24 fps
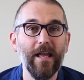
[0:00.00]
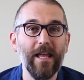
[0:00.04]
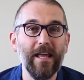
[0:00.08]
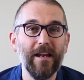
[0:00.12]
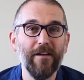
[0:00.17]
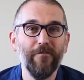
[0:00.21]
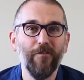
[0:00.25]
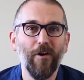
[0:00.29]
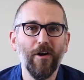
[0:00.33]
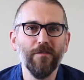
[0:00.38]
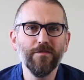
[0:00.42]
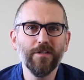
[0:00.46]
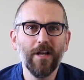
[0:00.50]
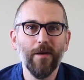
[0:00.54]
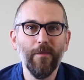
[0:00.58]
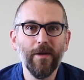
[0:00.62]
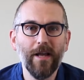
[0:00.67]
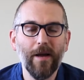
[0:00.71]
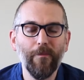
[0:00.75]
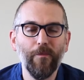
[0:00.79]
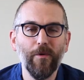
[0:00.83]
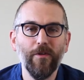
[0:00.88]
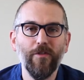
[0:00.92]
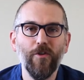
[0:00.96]
It involves
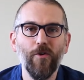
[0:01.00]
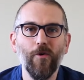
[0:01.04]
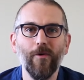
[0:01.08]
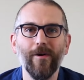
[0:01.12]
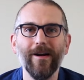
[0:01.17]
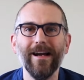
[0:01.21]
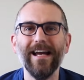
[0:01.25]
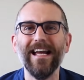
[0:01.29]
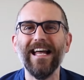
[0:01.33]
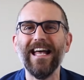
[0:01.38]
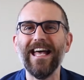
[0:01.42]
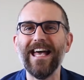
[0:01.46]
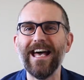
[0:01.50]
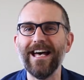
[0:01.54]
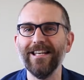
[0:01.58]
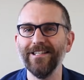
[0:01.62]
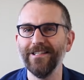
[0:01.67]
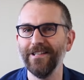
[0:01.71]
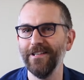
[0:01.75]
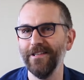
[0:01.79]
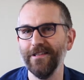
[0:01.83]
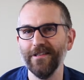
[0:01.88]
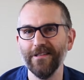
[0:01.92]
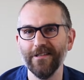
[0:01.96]
coming up with your
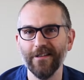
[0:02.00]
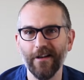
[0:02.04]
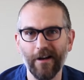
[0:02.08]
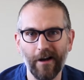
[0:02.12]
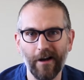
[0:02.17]
essence